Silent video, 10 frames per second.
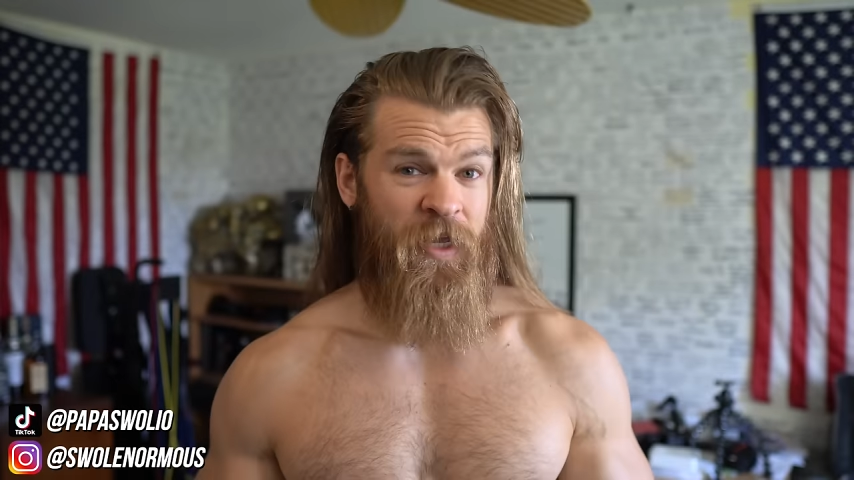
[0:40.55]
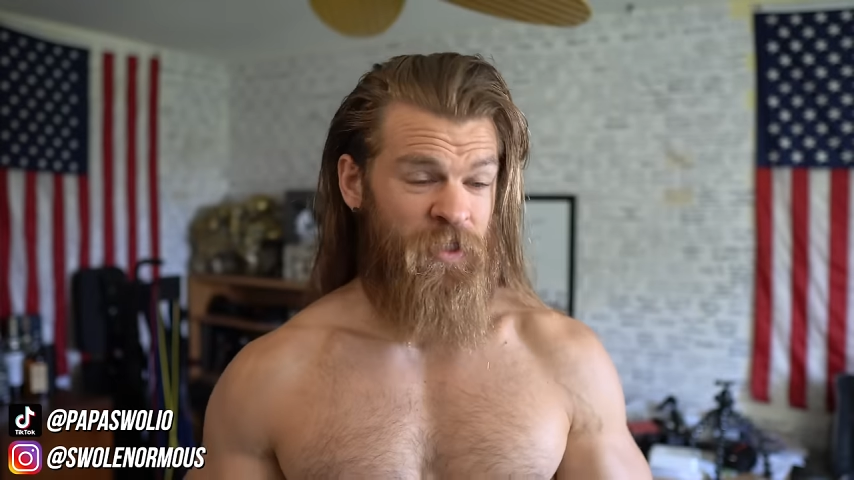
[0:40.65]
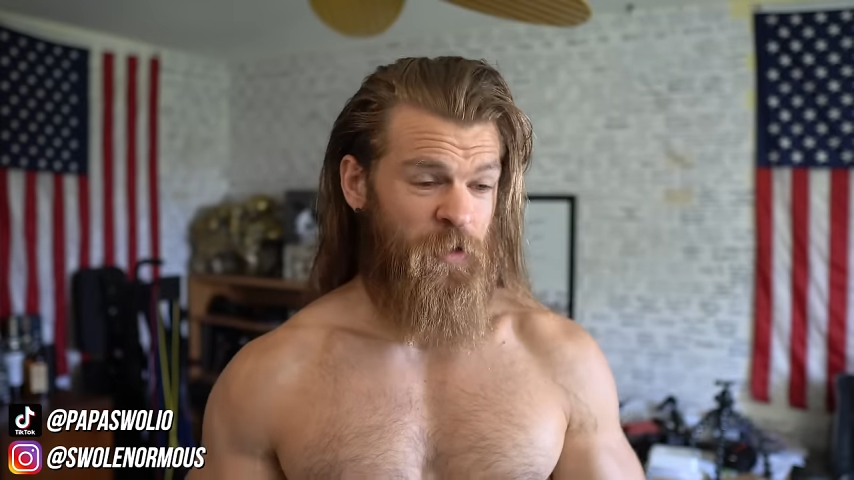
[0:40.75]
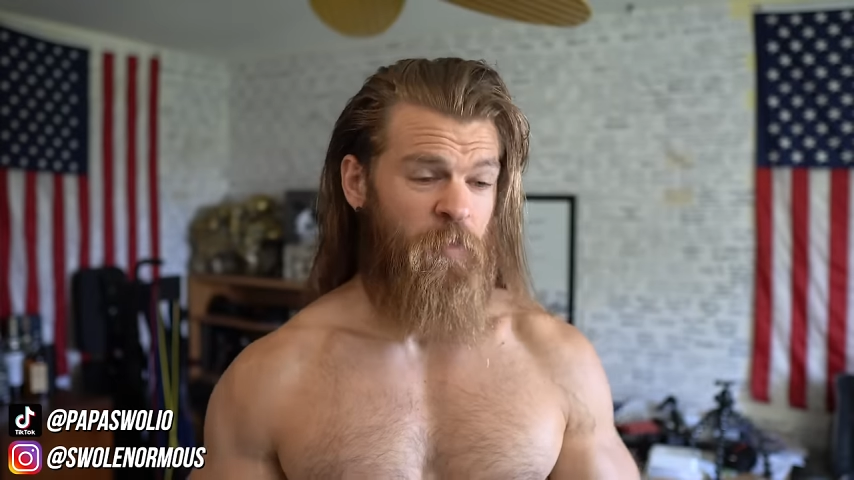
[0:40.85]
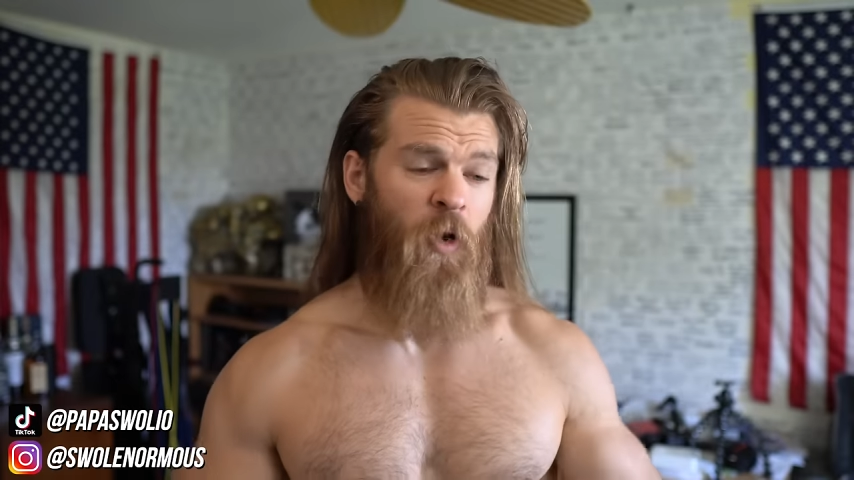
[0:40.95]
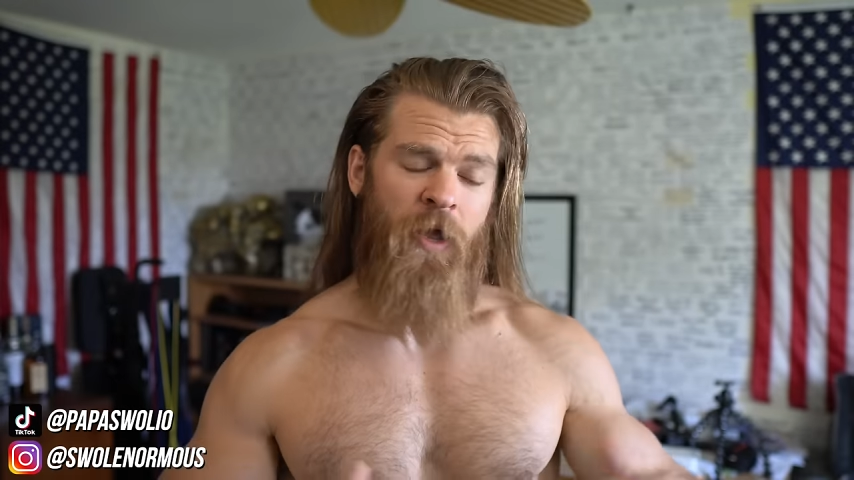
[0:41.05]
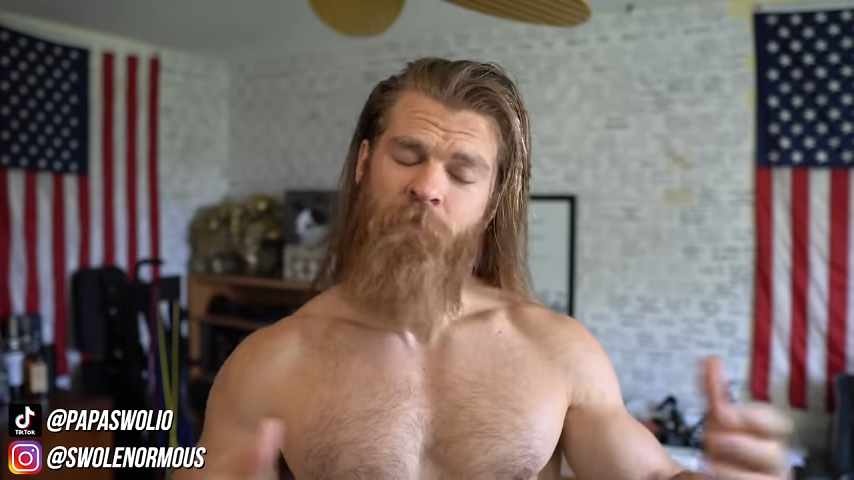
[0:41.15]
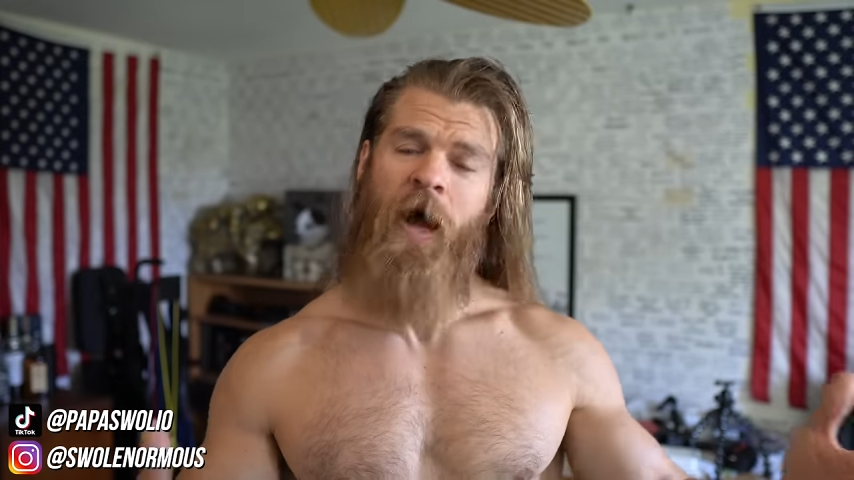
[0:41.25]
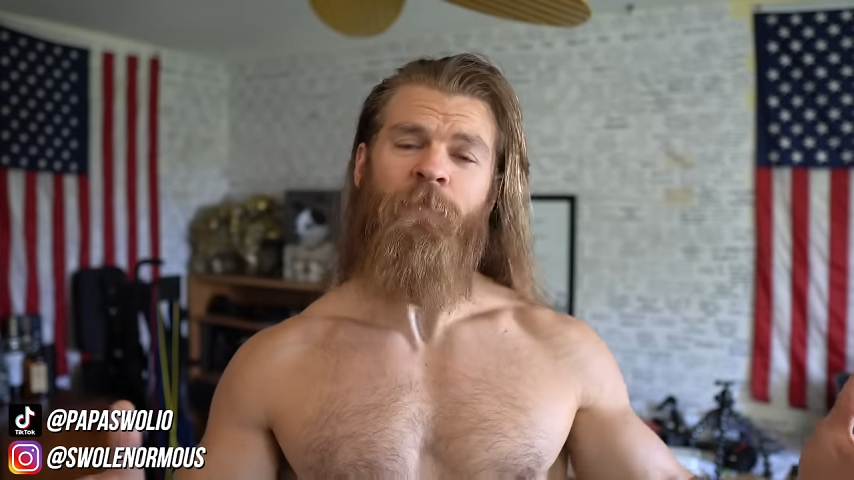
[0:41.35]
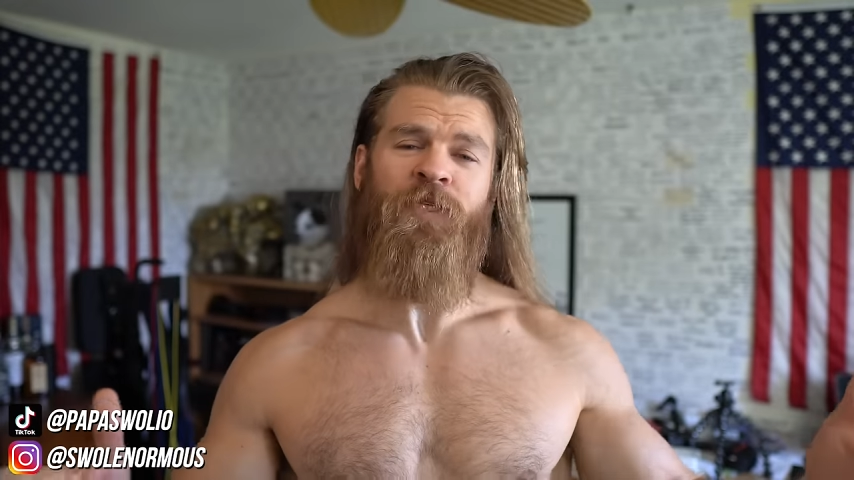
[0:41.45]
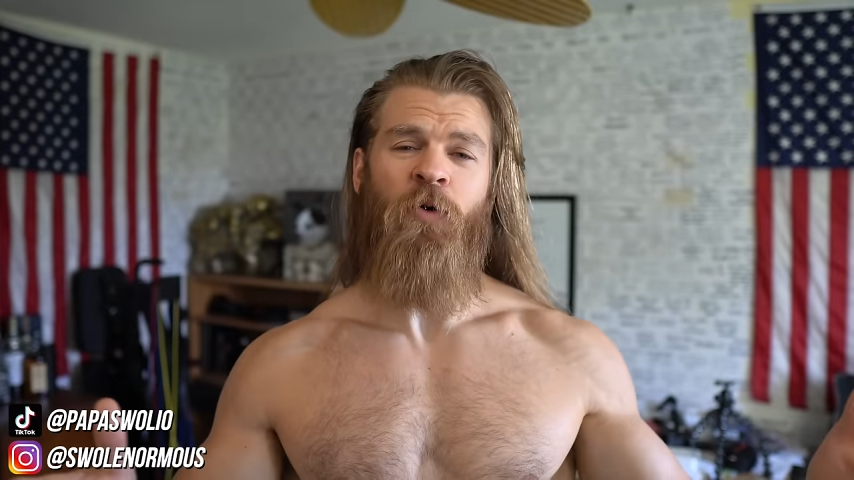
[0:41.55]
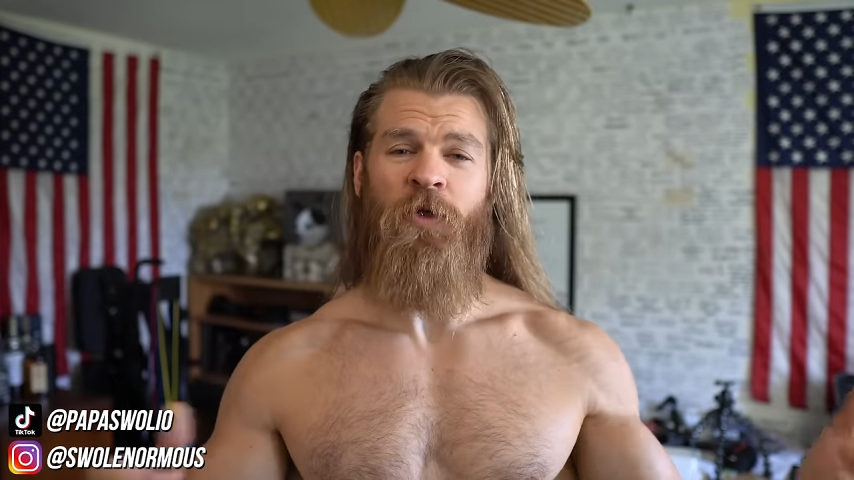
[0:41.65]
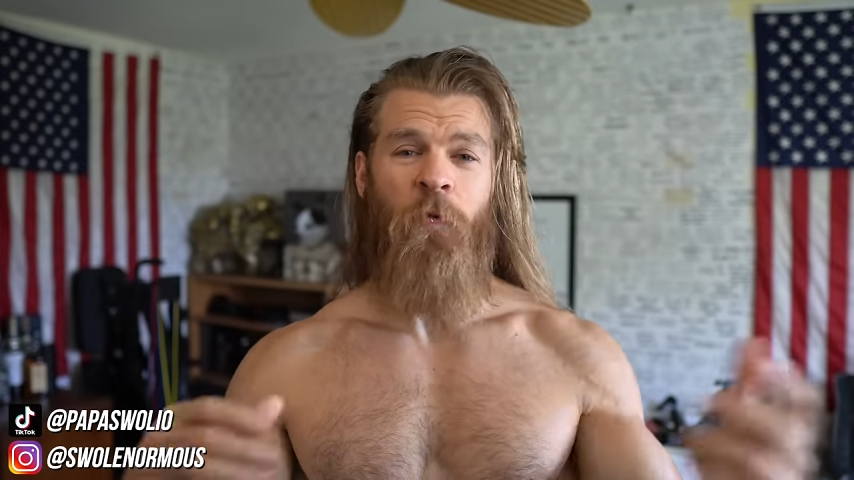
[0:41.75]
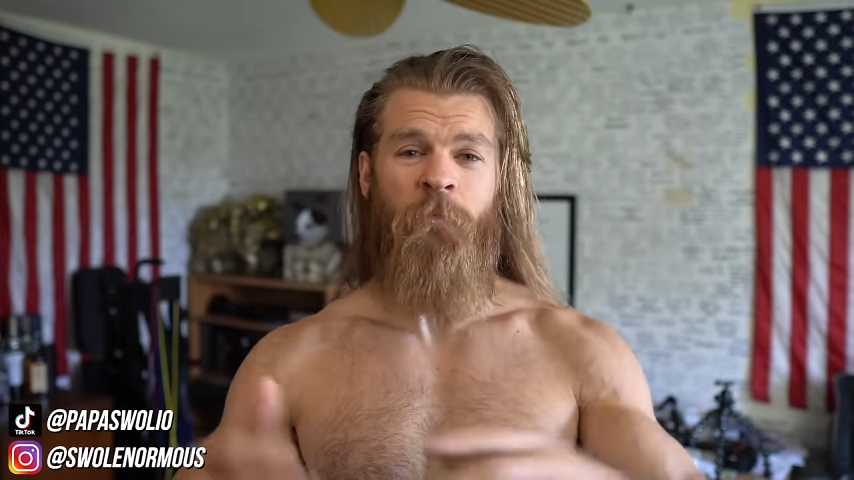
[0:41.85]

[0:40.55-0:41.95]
It's your boy, Papa Swolio,